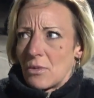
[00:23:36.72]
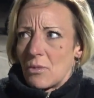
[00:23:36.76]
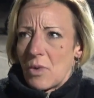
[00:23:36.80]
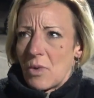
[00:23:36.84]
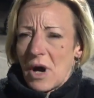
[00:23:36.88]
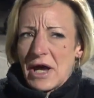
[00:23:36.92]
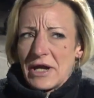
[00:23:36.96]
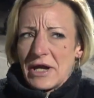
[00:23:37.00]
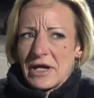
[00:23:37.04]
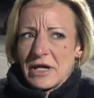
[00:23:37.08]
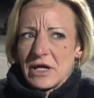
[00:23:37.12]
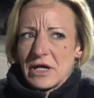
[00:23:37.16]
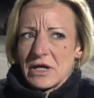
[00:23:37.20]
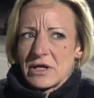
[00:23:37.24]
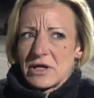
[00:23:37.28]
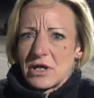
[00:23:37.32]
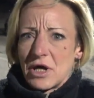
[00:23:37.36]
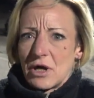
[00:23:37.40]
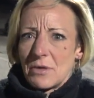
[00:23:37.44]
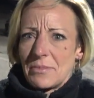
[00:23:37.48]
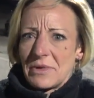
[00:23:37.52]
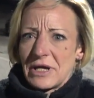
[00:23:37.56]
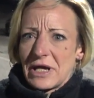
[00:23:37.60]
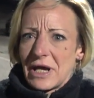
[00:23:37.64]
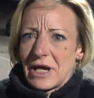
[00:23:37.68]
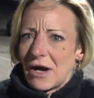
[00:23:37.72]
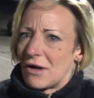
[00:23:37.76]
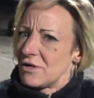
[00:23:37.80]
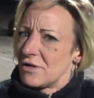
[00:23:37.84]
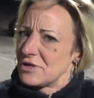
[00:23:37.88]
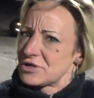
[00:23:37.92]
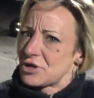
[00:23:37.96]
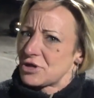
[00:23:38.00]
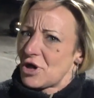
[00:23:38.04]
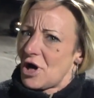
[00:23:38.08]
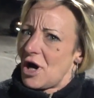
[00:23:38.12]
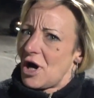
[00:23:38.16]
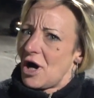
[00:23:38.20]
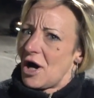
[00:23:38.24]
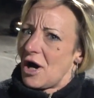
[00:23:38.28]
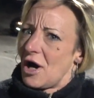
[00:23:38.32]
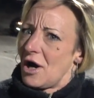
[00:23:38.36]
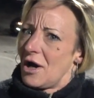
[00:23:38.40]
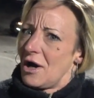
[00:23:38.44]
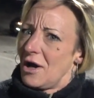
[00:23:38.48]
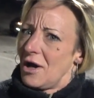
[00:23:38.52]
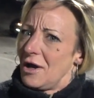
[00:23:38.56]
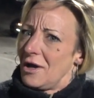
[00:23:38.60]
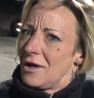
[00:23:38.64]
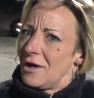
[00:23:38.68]
Why didn't nobody else call?
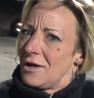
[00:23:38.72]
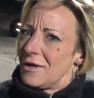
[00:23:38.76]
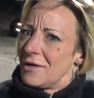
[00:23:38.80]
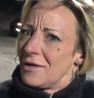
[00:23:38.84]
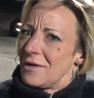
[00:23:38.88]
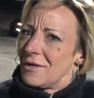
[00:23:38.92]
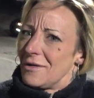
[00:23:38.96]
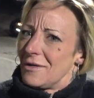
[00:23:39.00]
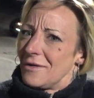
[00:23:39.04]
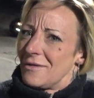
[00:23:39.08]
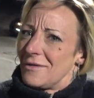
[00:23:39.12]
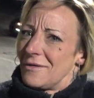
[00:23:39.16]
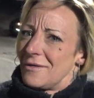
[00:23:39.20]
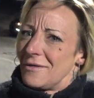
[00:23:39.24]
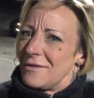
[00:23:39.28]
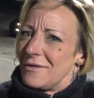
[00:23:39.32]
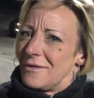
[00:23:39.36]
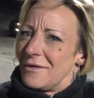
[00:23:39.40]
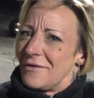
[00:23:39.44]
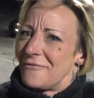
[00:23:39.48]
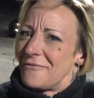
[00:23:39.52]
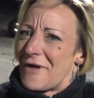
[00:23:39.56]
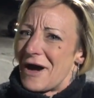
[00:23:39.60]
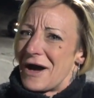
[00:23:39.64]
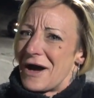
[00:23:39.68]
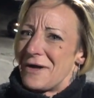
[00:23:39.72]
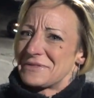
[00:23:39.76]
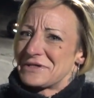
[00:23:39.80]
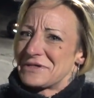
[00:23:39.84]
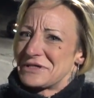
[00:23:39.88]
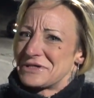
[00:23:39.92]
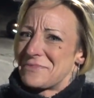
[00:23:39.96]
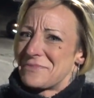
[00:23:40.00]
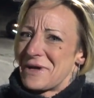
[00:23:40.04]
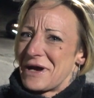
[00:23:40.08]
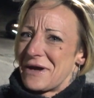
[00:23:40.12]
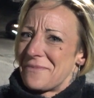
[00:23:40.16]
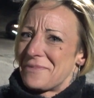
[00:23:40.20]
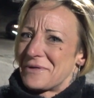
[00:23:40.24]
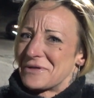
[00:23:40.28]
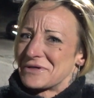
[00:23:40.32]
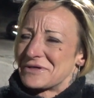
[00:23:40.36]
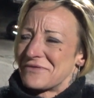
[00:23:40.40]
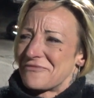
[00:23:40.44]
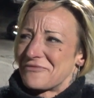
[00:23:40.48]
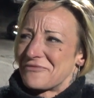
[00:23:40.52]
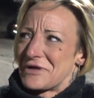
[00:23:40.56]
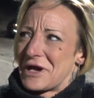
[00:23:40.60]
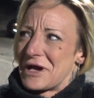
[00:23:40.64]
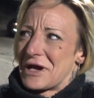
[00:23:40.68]
If I'm such a bad
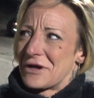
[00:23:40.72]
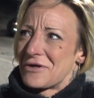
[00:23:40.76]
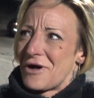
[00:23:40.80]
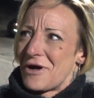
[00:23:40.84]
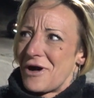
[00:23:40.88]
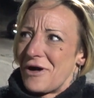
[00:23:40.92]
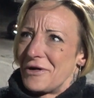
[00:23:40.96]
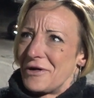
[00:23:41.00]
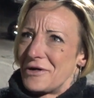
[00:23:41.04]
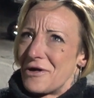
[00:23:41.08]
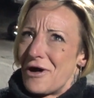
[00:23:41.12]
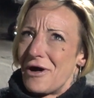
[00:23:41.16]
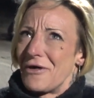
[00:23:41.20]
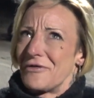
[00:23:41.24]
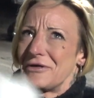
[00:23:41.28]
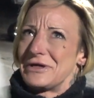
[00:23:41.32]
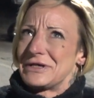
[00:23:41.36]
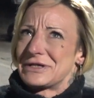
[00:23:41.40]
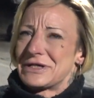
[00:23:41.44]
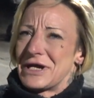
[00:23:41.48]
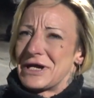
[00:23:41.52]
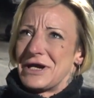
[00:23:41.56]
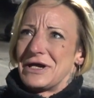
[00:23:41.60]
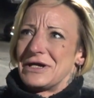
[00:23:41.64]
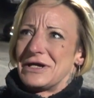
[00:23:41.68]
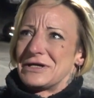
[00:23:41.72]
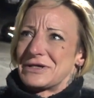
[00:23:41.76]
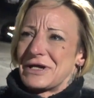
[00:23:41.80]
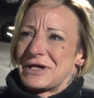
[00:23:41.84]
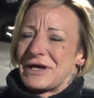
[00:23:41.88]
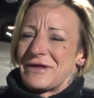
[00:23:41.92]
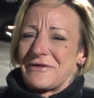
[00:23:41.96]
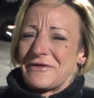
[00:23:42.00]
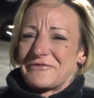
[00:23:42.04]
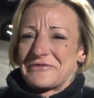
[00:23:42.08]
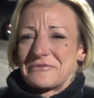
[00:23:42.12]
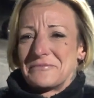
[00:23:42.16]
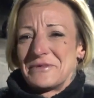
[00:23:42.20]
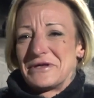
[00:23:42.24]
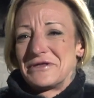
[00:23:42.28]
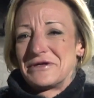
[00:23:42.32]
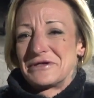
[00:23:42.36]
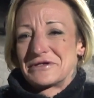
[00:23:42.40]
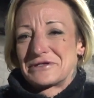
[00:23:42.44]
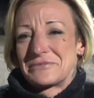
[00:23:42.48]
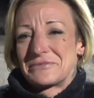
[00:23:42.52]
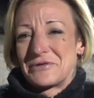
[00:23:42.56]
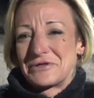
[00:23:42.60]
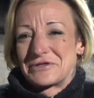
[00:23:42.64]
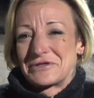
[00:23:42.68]
person for not calling all these days that I left him in
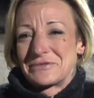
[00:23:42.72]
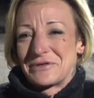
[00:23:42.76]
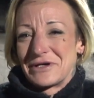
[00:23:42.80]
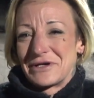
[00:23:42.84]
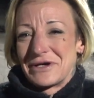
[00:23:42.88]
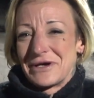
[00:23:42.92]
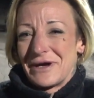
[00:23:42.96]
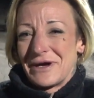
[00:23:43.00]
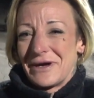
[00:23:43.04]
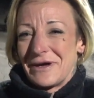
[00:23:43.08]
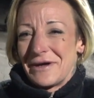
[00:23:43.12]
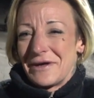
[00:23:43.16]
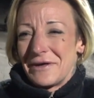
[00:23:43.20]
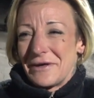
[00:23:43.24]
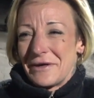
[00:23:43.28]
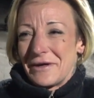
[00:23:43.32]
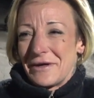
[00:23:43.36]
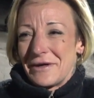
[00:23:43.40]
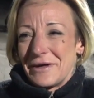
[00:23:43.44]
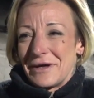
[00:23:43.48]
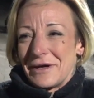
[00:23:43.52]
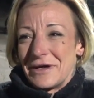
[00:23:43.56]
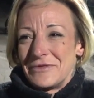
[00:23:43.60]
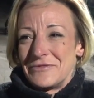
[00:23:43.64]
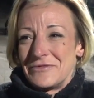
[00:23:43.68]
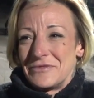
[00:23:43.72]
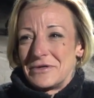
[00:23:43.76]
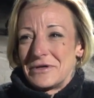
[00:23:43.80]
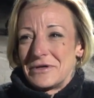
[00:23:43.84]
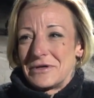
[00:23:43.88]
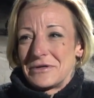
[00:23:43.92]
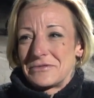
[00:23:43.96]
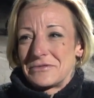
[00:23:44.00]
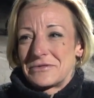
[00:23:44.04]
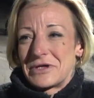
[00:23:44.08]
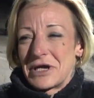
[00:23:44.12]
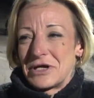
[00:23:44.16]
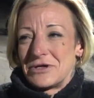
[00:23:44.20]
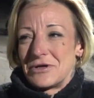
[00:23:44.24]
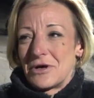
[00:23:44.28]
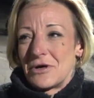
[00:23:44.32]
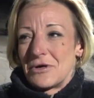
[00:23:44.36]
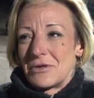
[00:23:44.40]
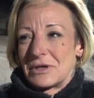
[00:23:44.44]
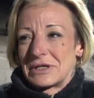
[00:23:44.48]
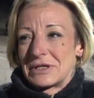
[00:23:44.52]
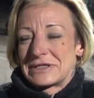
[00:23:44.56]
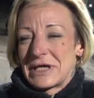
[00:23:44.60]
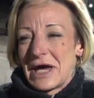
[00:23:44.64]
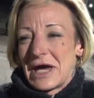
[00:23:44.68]
there, supposedly, and they
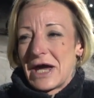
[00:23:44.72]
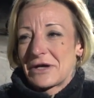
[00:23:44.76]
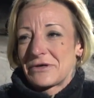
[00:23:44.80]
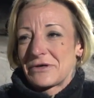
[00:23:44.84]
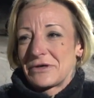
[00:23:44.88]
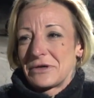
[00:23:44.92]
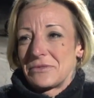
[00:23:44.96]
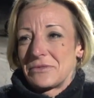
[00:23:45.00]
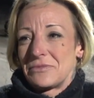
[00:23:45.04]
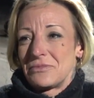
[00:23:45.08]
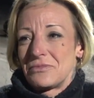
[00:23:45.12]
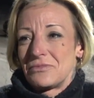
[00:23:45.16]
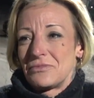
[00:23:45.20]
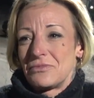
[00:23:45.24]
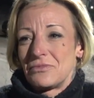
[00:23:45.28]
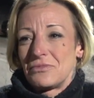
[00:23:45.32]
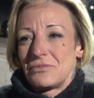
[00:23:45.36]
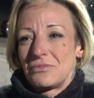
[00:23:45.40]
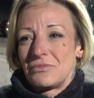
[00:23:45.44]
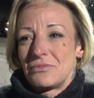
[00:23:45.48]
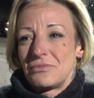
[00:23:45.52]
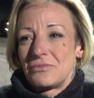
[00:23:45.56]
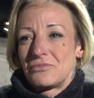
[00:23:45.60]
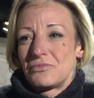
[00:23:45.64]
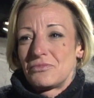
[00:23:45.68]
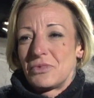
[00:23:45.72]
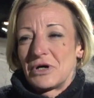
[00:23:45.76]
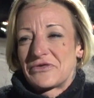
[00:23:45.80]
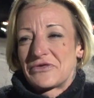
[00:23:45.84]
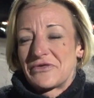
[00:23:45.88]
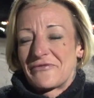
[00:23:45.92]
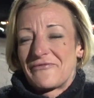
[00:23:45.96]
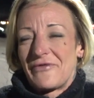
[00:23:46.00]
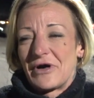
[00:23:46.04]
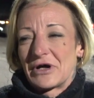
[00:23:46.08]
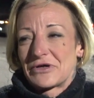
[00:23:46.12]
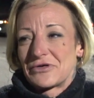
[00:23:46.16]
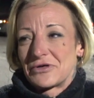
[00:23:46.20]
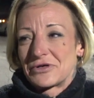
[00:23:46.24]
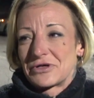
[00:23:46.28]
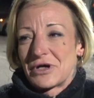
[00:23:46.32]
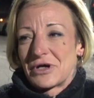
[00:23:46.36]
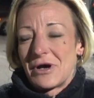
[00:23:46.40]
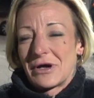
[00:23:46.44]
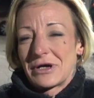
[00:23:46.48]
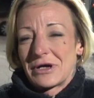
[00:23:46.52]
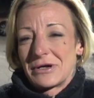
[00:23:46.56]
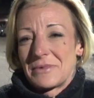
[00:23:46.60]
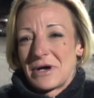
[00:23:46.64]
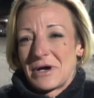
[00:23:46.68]
know exactly what the fuck they're
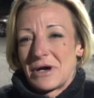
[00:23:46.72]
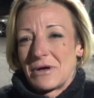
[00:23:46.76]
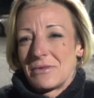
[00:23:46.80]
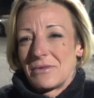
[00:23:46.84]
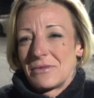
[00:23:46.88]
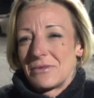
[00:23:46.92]
talking about,